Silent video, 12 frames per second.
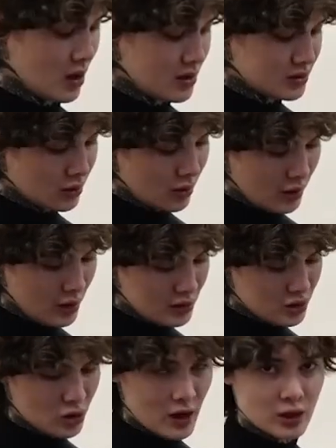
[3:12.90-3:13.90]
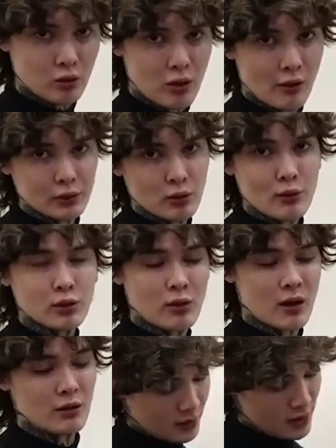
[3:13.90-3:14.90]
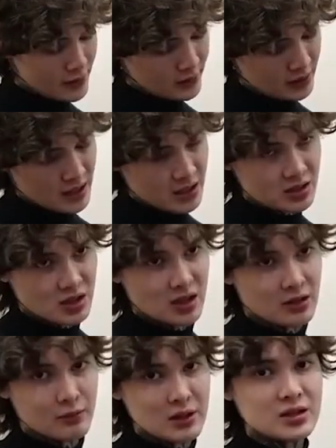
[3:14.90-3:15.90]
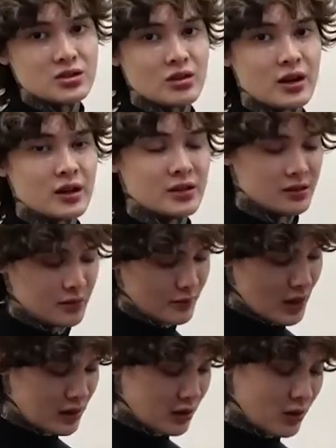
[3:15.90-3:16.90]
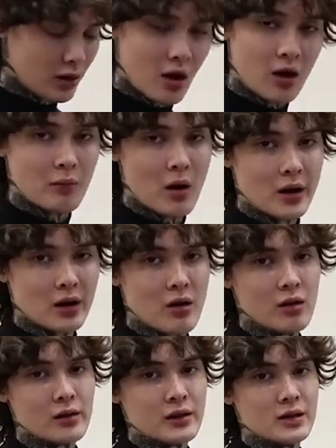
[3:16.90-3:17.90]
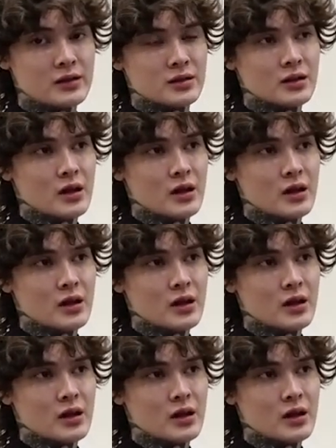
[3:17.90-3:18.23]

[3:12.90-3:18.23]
So go ahead and try 12, 12, 12 on the D, G, and B strings, and you're going to harmonic all of these,